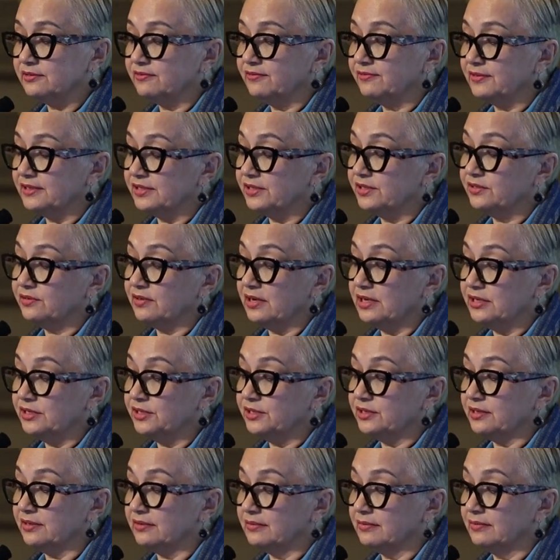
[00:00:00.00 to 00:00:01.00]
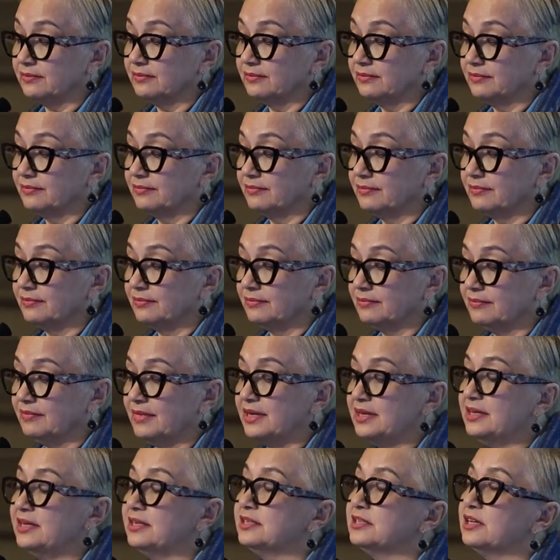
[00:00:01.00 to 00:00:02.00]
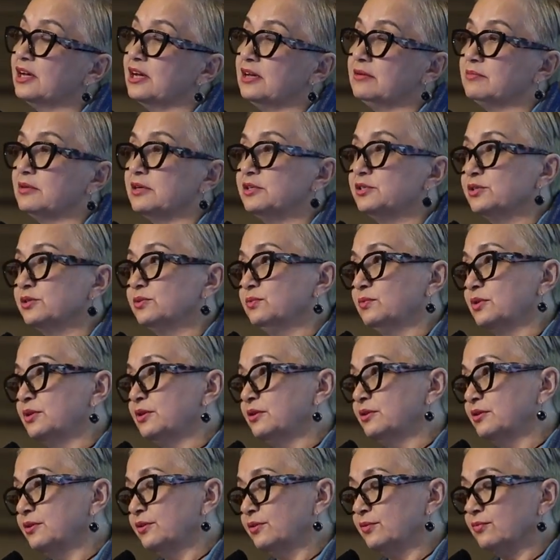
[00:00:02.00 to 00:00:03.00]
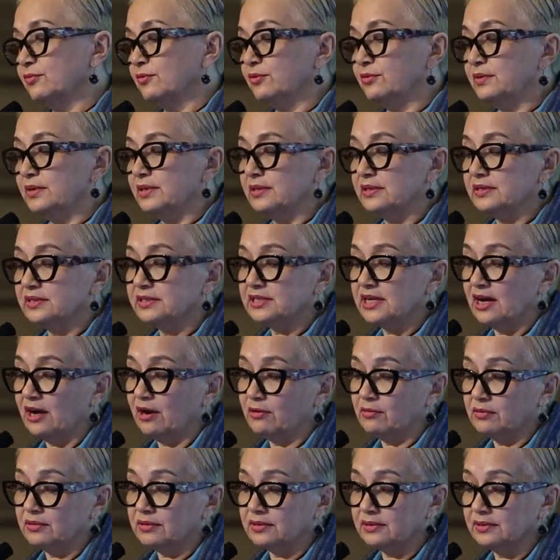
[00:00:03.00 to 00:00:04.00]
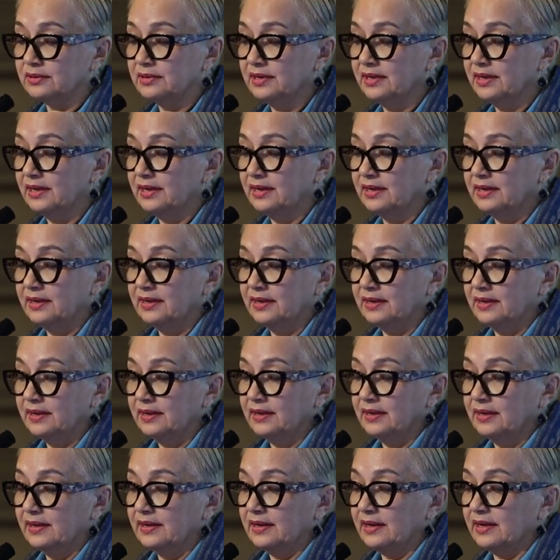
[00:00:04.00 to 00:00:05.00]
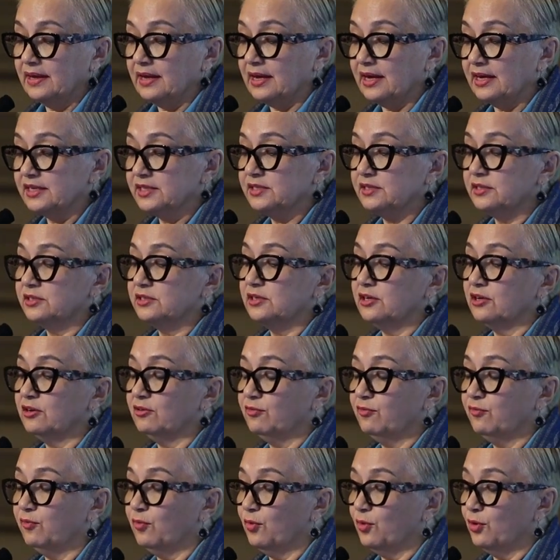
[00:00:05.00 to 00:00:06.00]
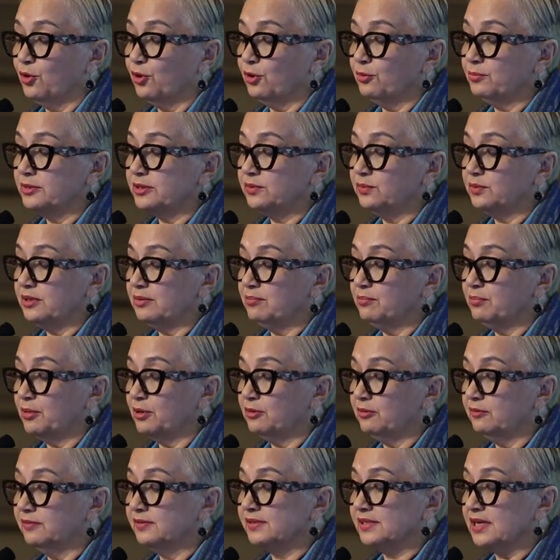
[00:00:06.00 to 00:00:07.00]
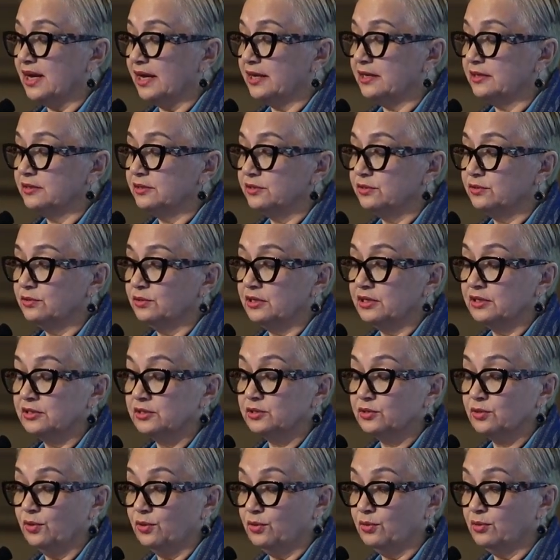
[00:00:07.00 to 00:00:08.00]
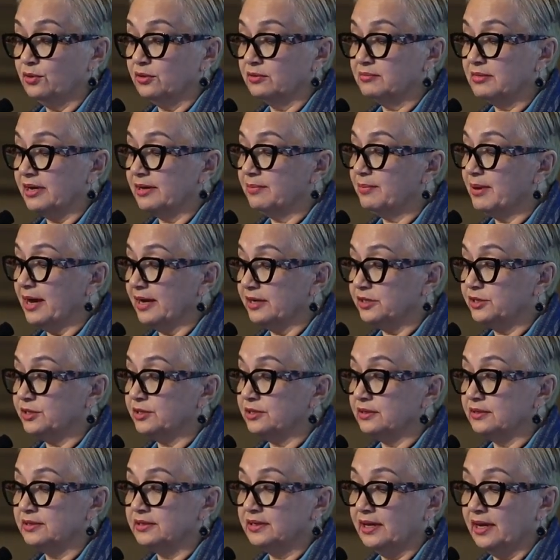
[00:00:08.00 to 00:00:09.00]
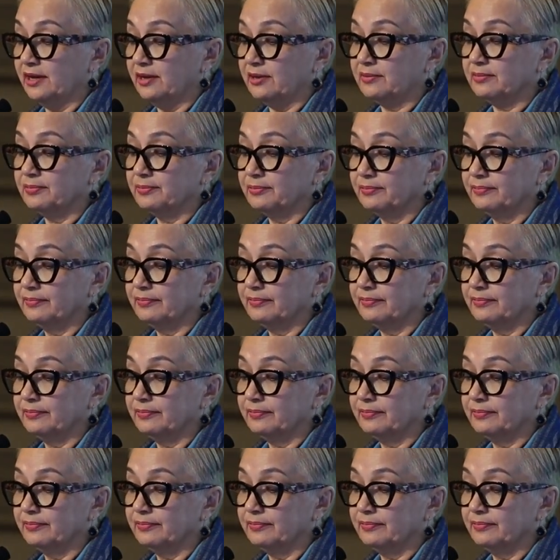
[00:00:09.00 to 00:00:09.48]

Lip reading: of frustration. Many a time I just wanted to throw in the towel as the tug of war between both sides took its toll on my passion to help.